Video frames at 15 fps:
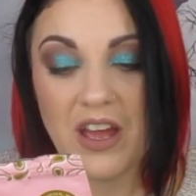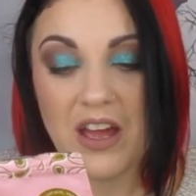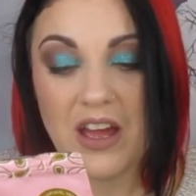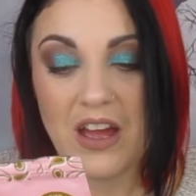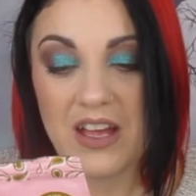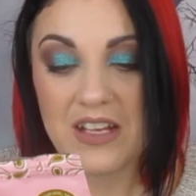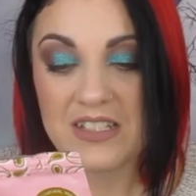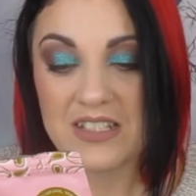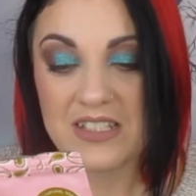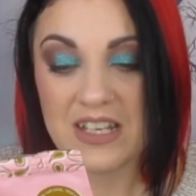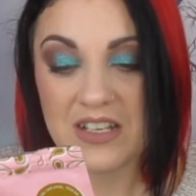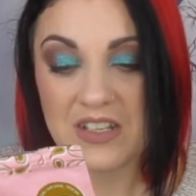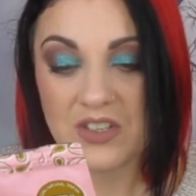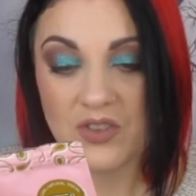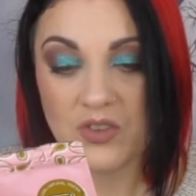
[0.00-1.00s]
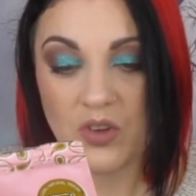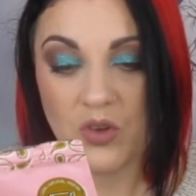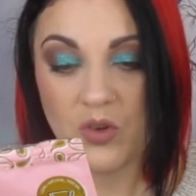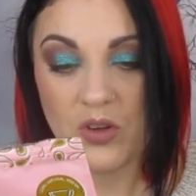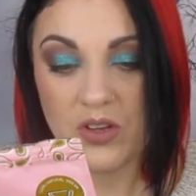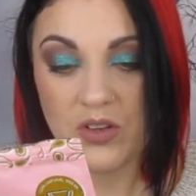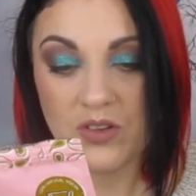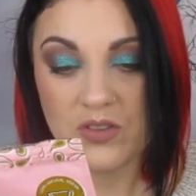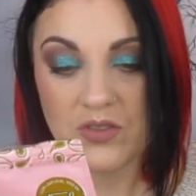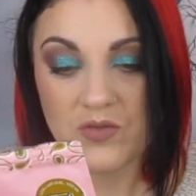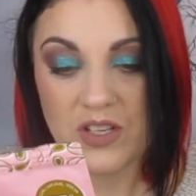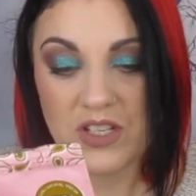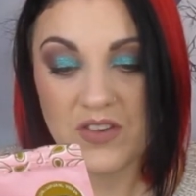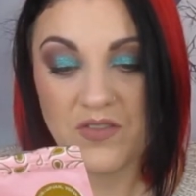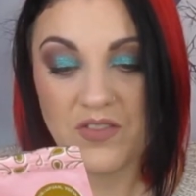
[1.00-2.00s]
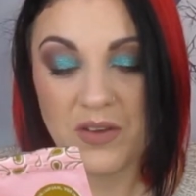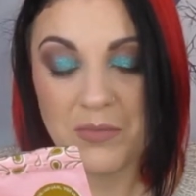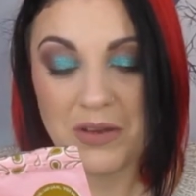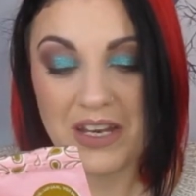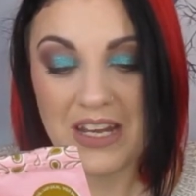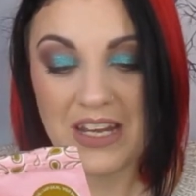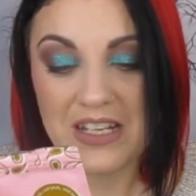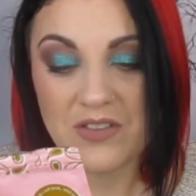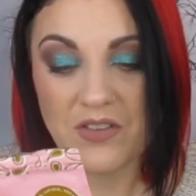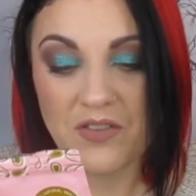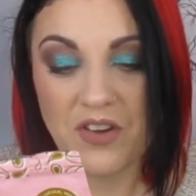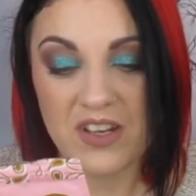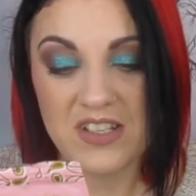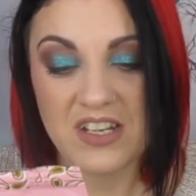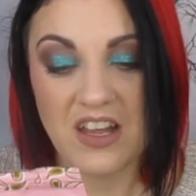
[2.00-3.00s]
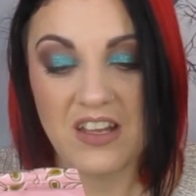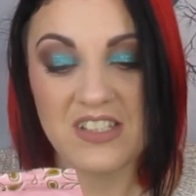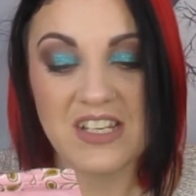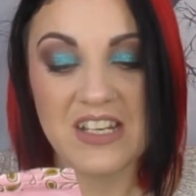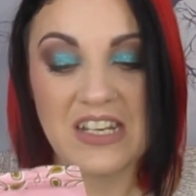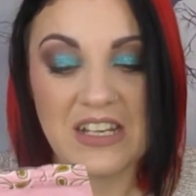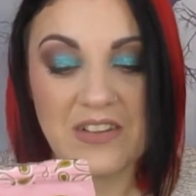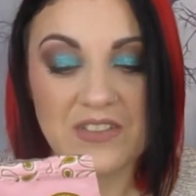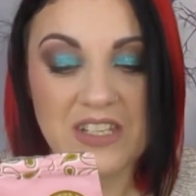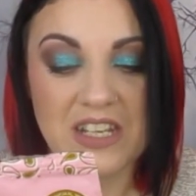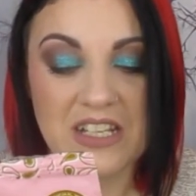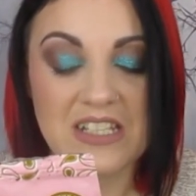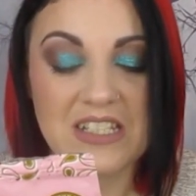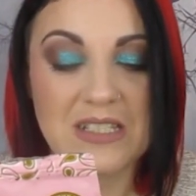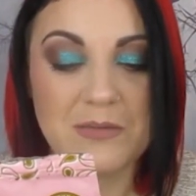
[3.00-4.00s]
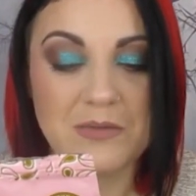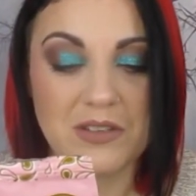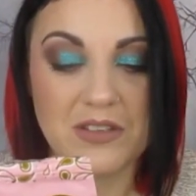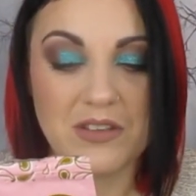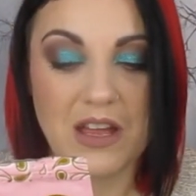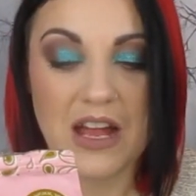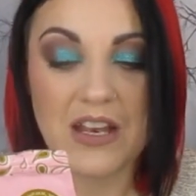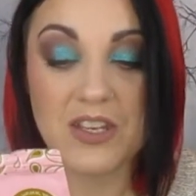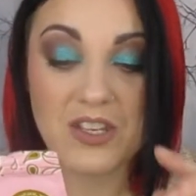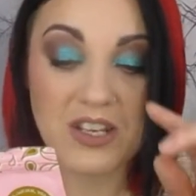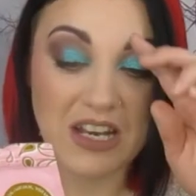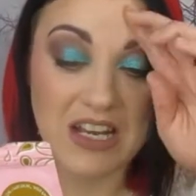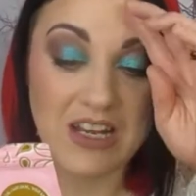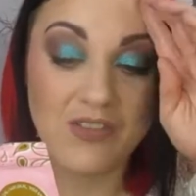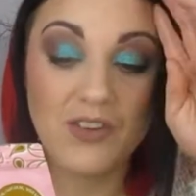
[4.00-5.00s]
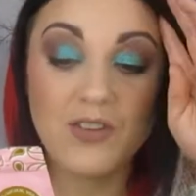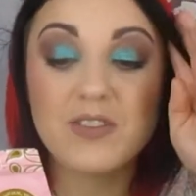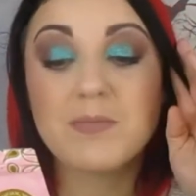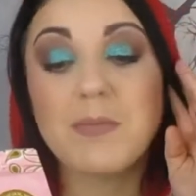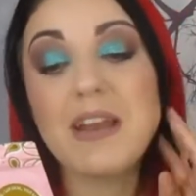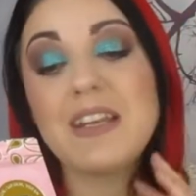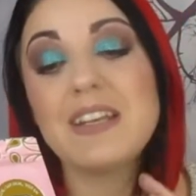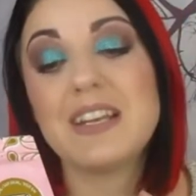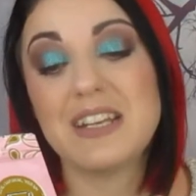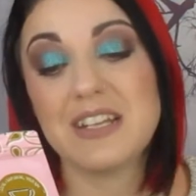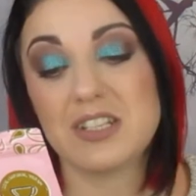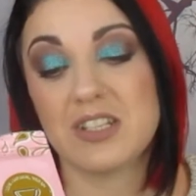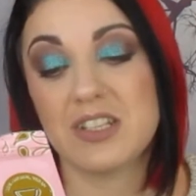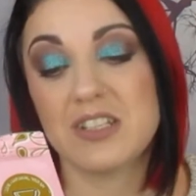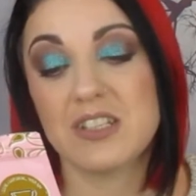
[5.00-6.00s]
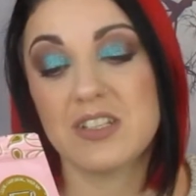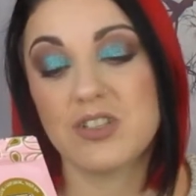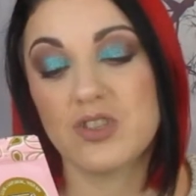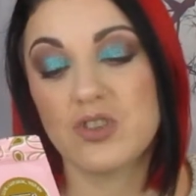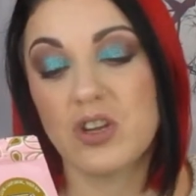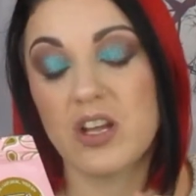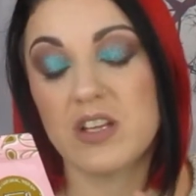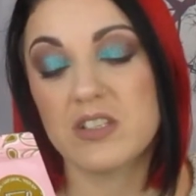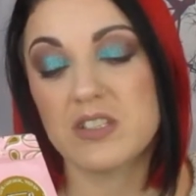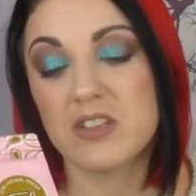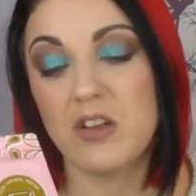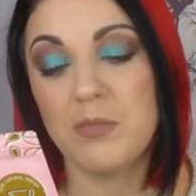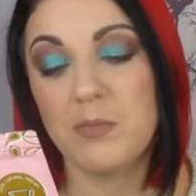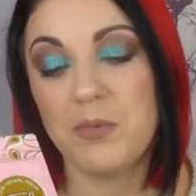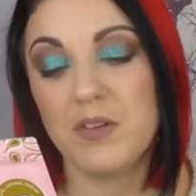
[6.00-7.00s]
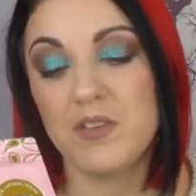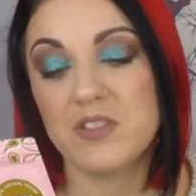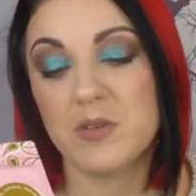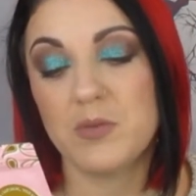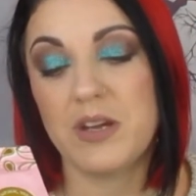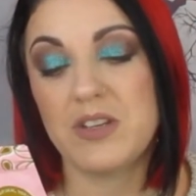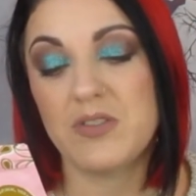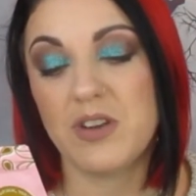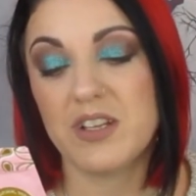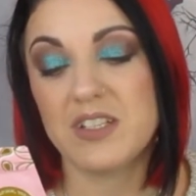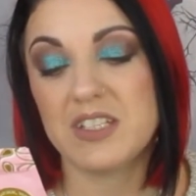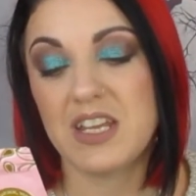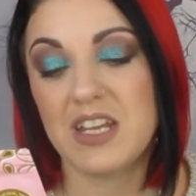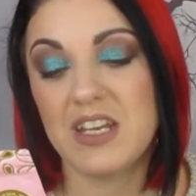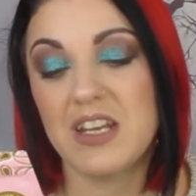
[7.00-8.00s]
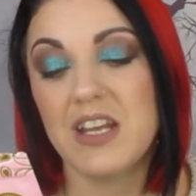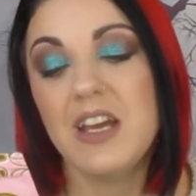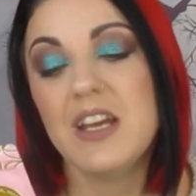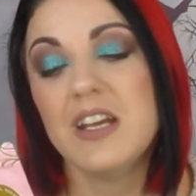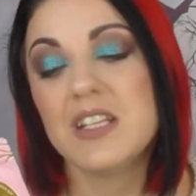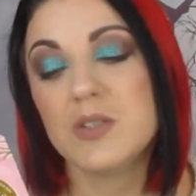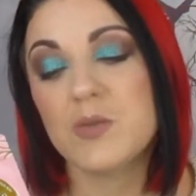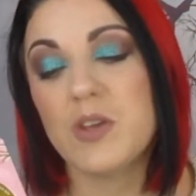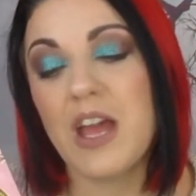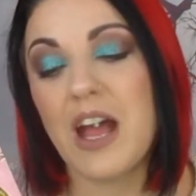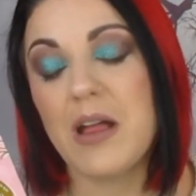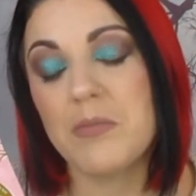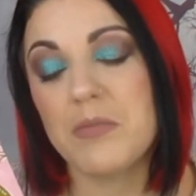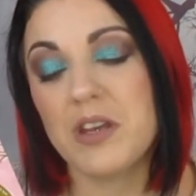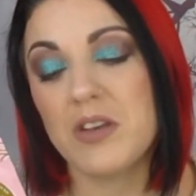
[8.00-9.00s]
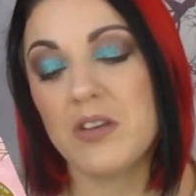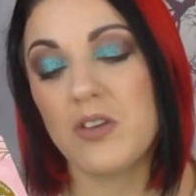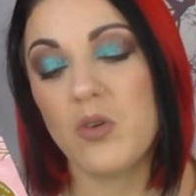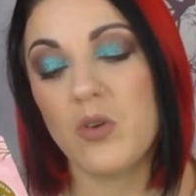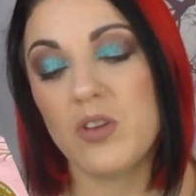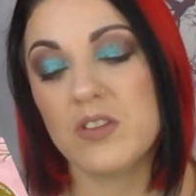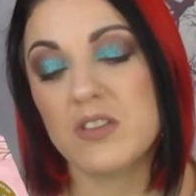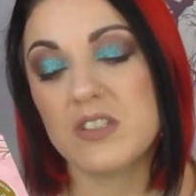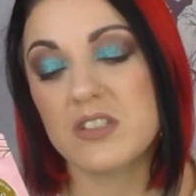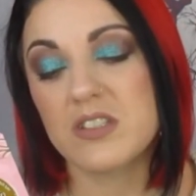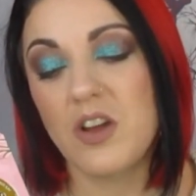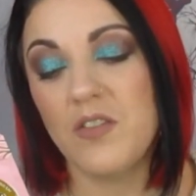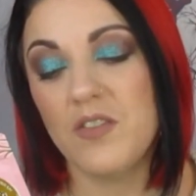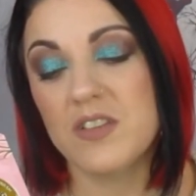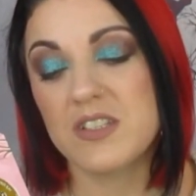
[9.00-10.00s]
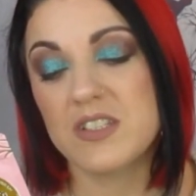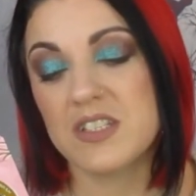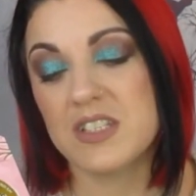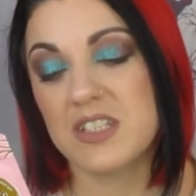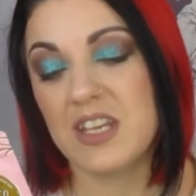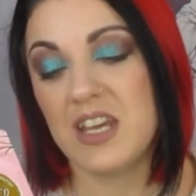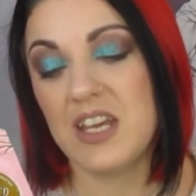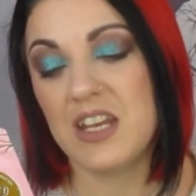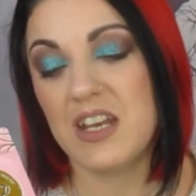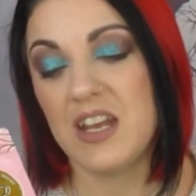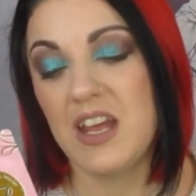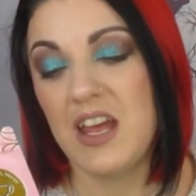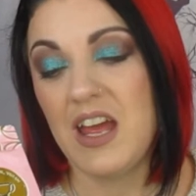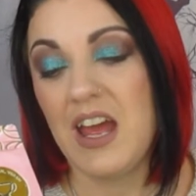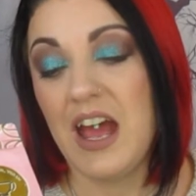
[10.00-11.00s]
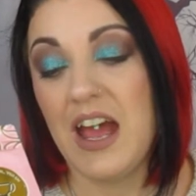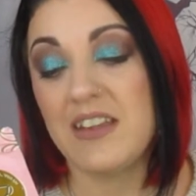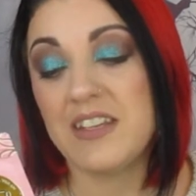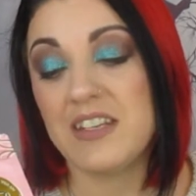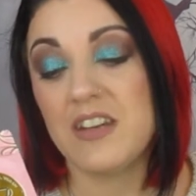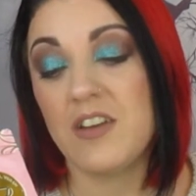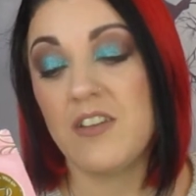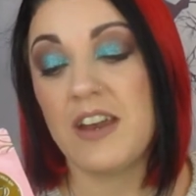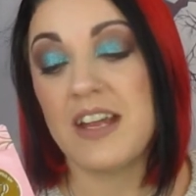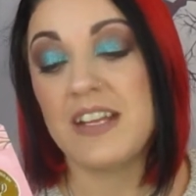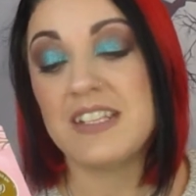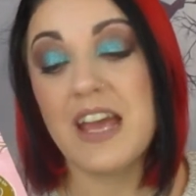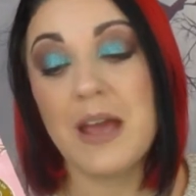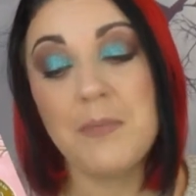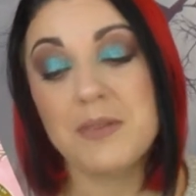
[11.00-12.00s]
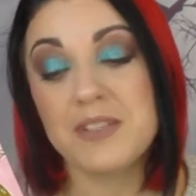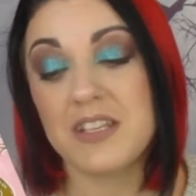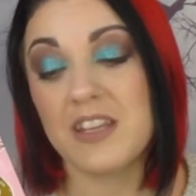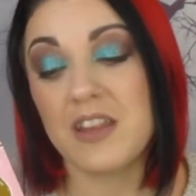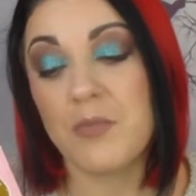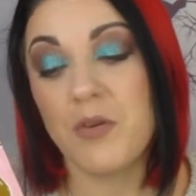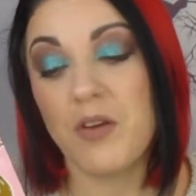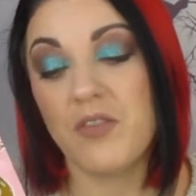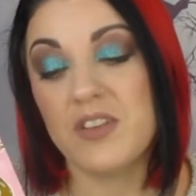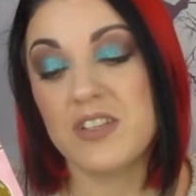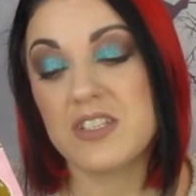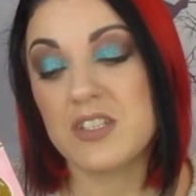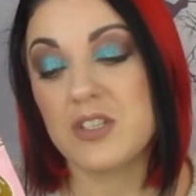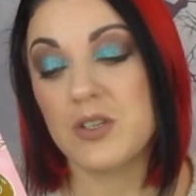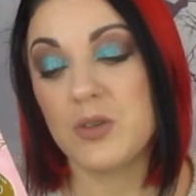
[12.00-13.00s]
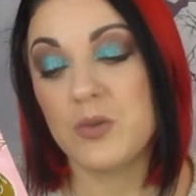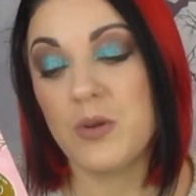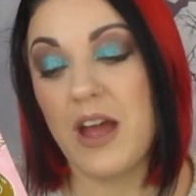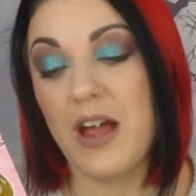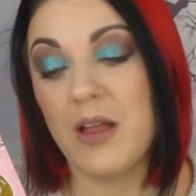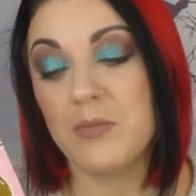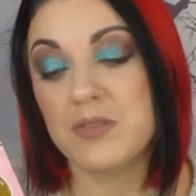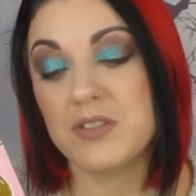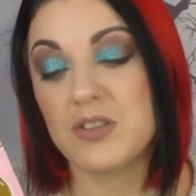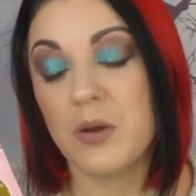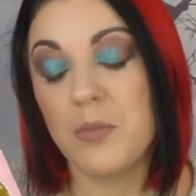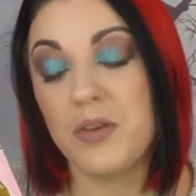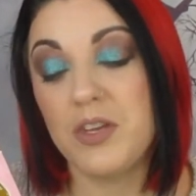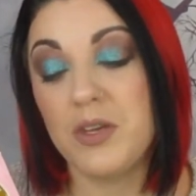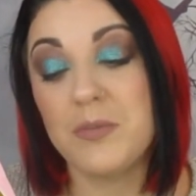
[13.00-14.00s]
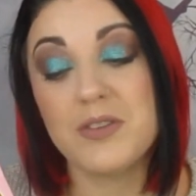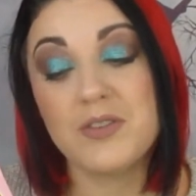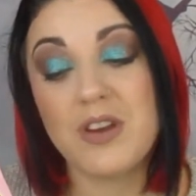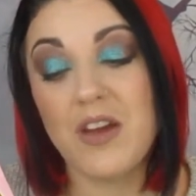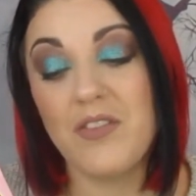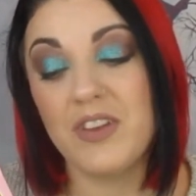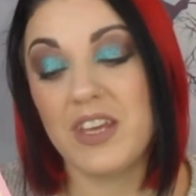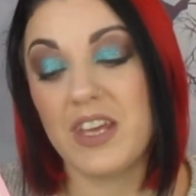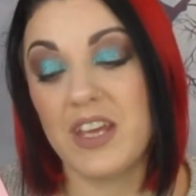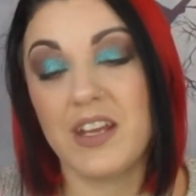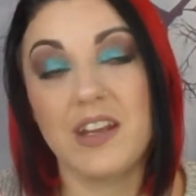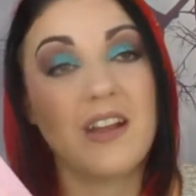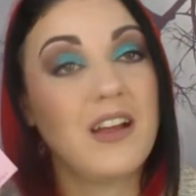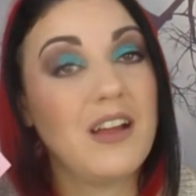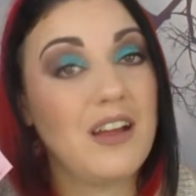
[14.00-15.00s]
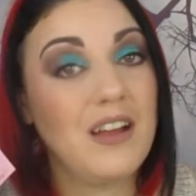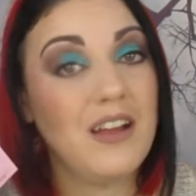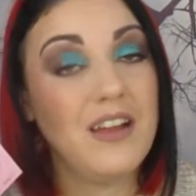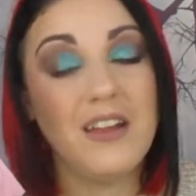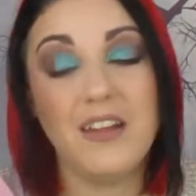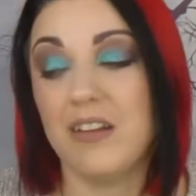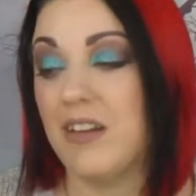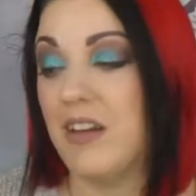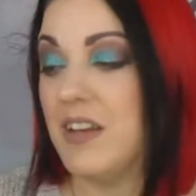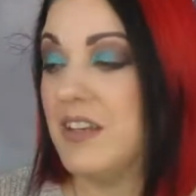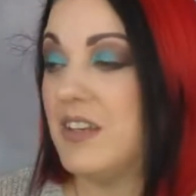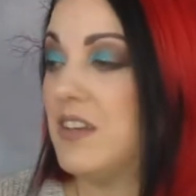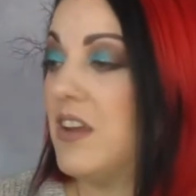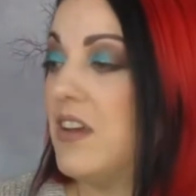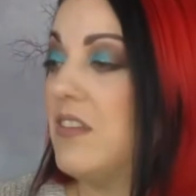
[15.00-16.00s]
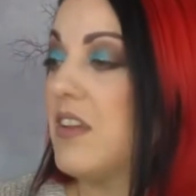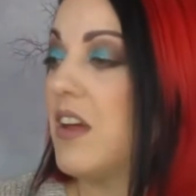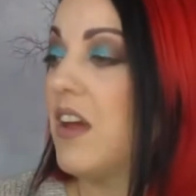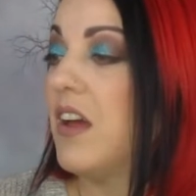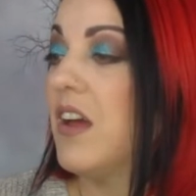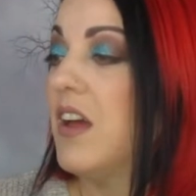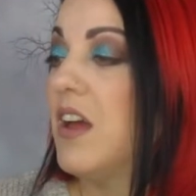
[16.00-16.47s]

It's essential oils rich in vitamin E to revitalise and leave you smelling delicious. Sugar and salt buffs away dry skin. Sweet almond oil softens the skin, and they donate 10% of their profits to help stop human trafficking. Ah, I didn't know that.